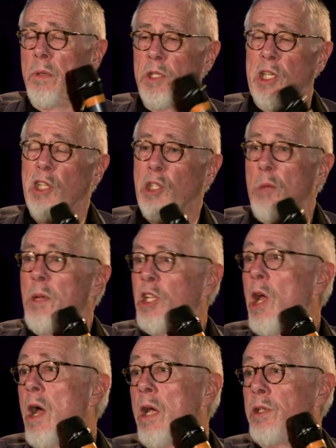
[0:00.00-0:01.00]

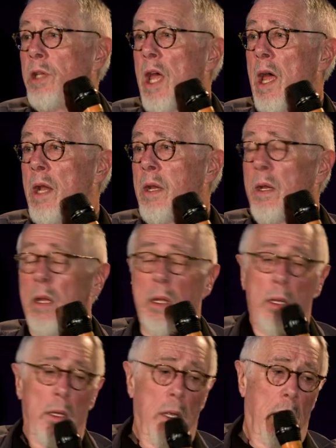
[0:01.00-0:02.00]
systematize that
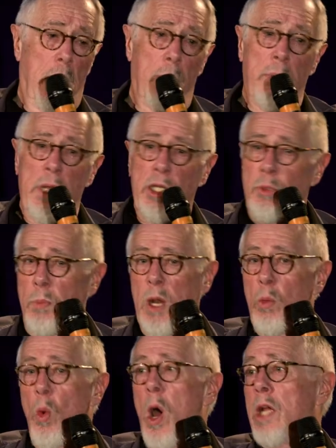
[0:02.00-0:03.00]
has
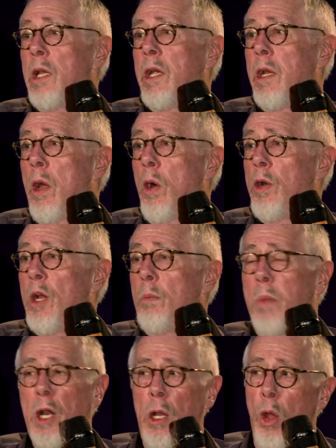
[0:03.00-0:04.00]
been widely noted.
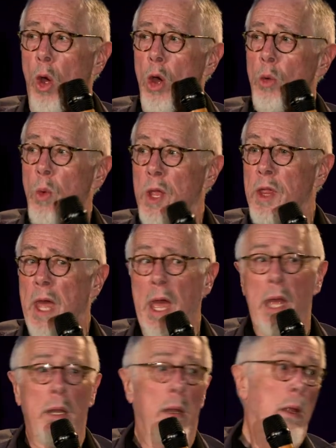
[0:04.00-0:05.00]
But along with
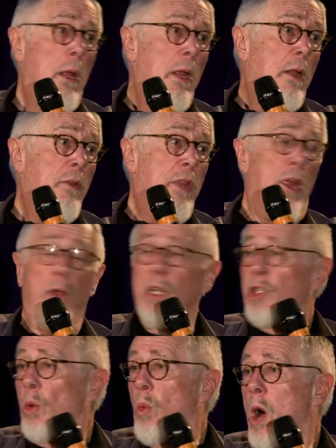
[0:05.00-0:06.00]
that, there
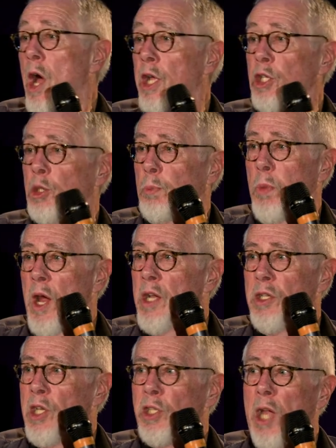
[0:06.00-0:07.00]
is a
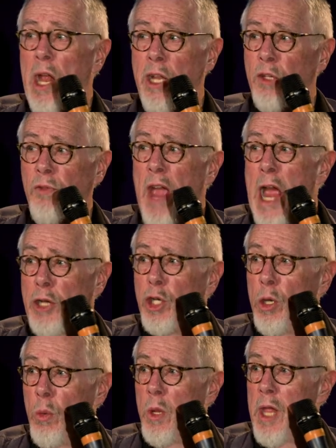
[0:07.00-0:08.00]
widespread
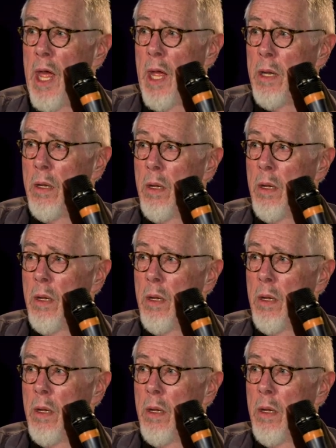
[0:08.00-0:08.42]
dissatisfaction with that.